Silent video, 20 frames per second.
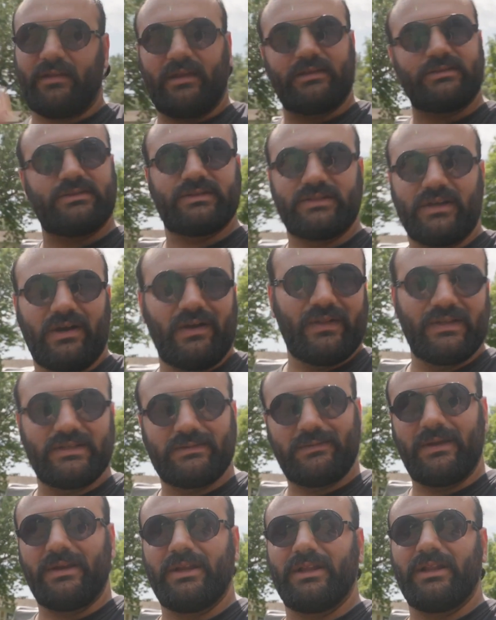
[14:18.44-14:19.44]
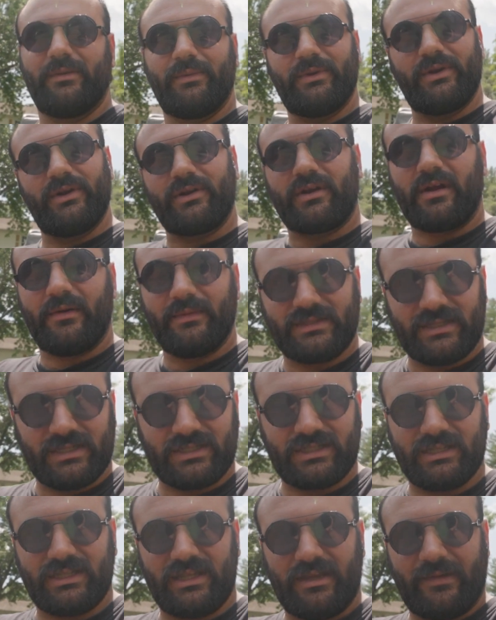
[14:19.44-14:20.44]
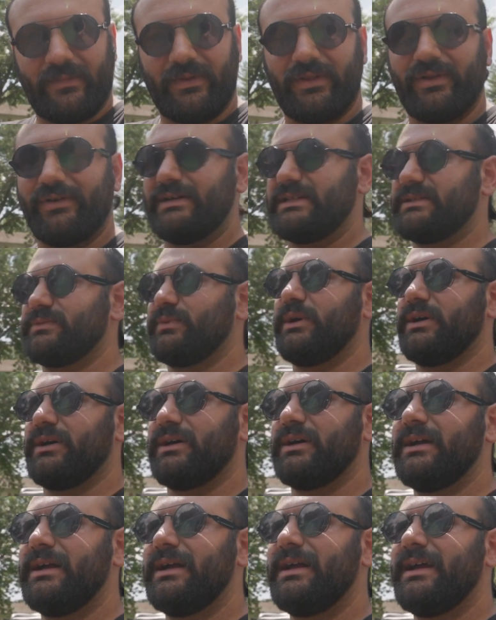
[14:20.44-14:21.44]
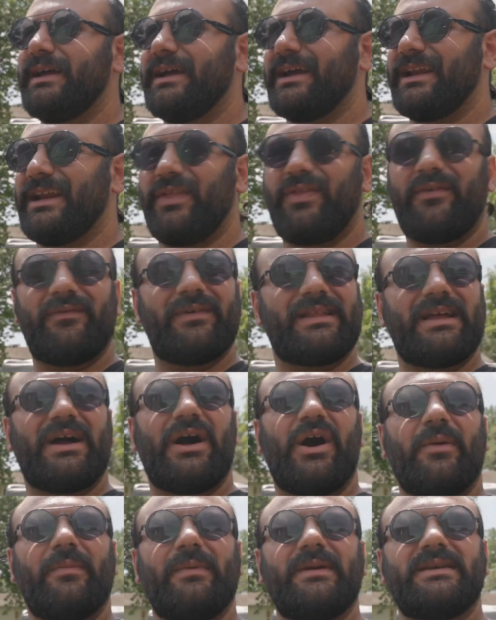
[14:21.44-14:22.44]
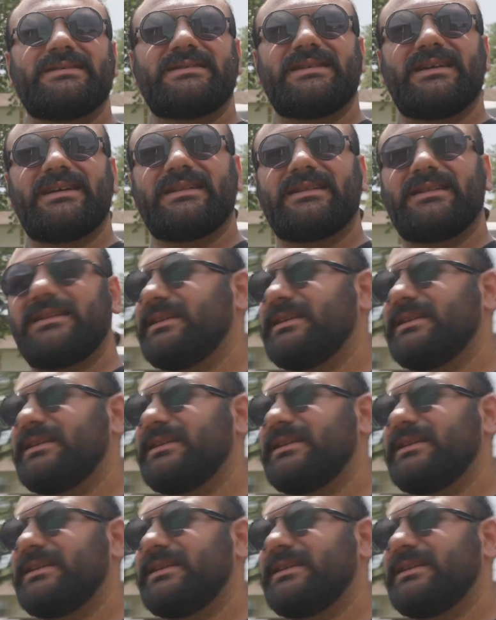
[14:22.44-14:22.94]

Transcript: that you saw in this video, let me know in the comment section down below as well. And I think with that all being said,